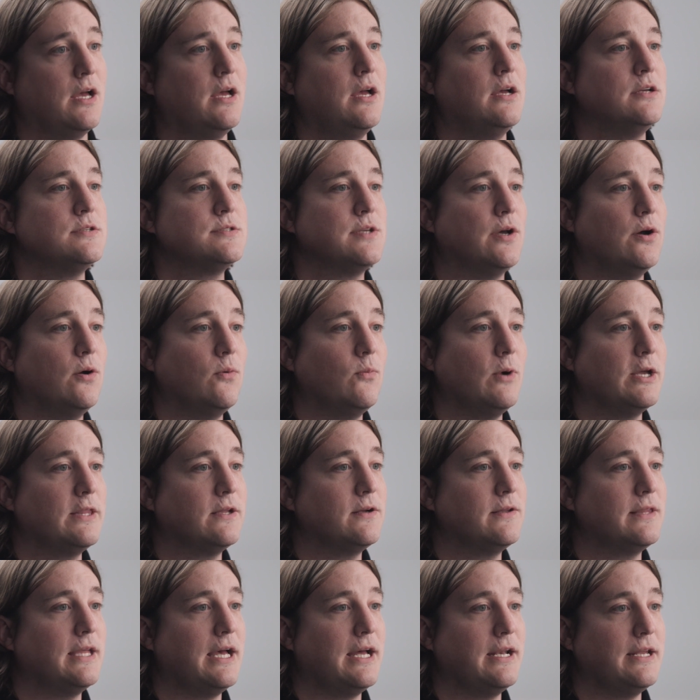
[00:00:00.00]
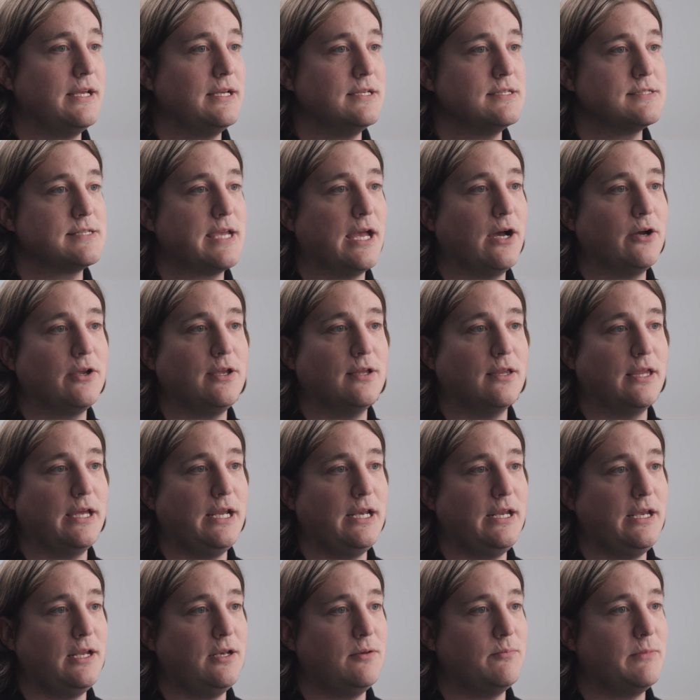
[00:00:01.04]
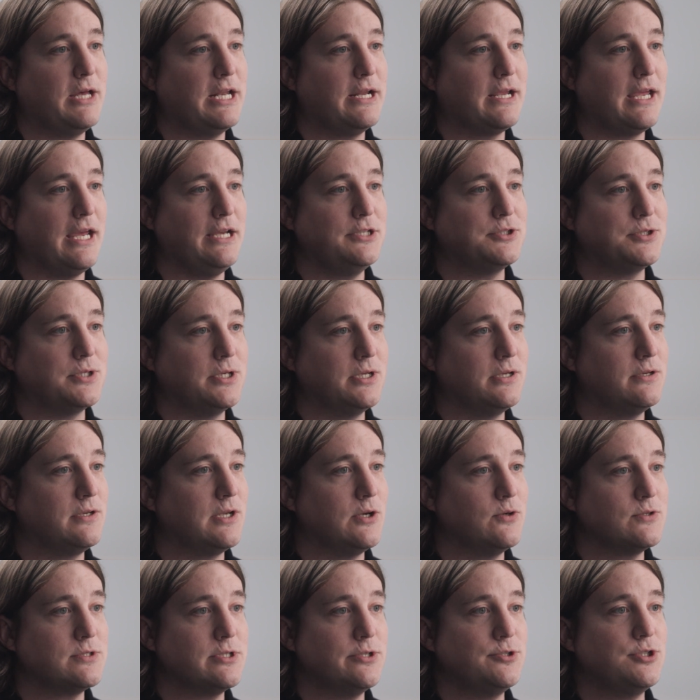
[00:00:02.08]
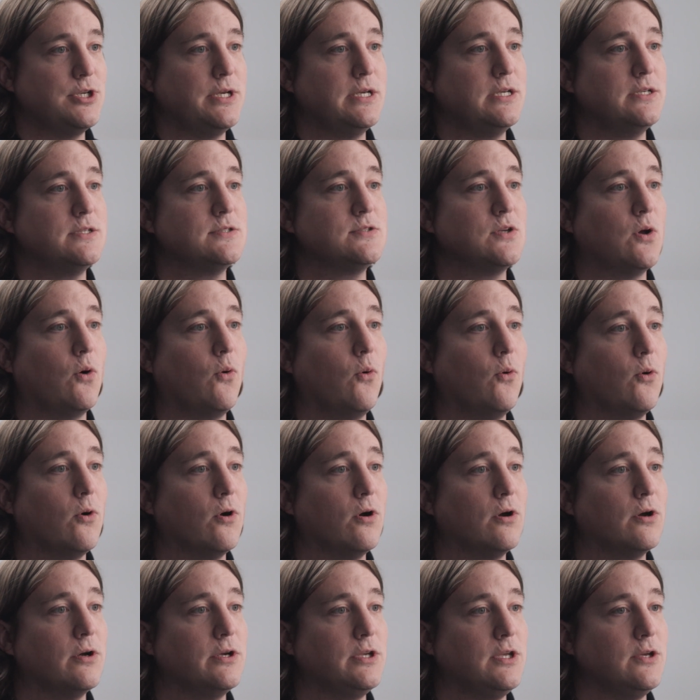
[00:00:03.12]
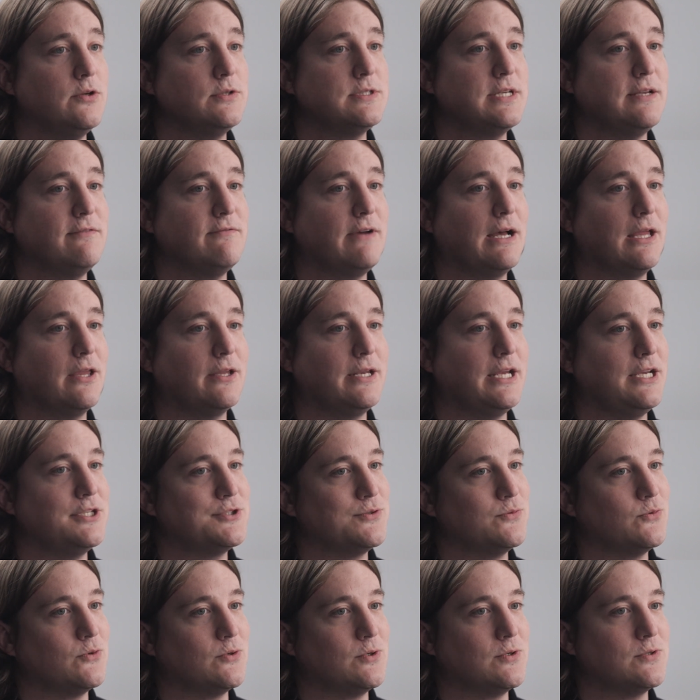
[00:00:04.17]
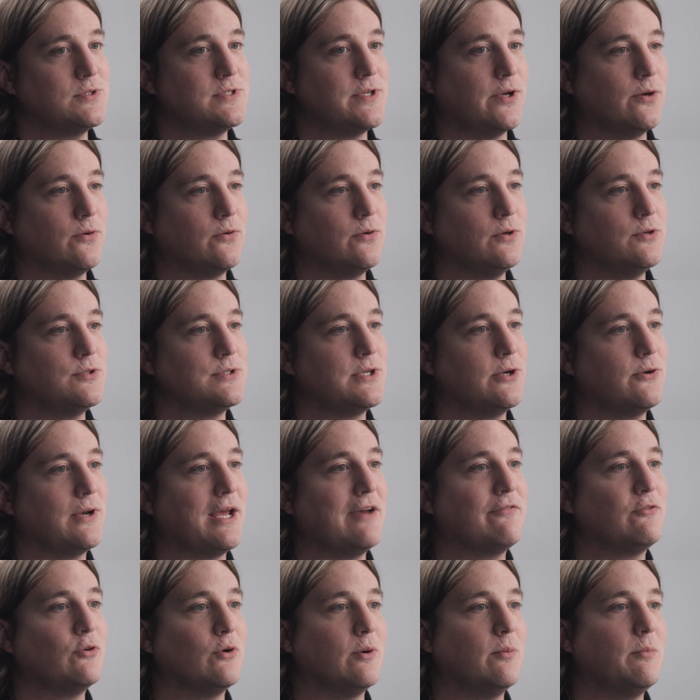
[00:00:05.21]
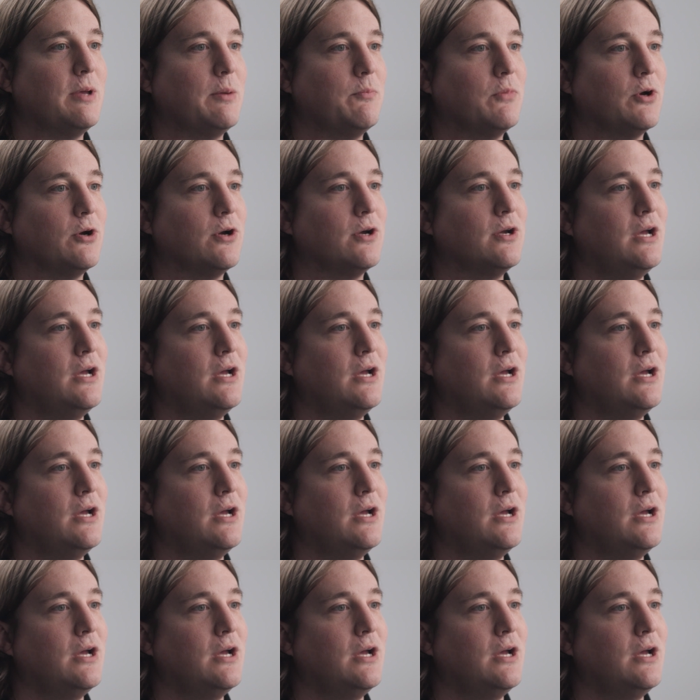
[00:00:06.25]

So whether that is calculating medication dosages or using validation rules so crews don't have to remember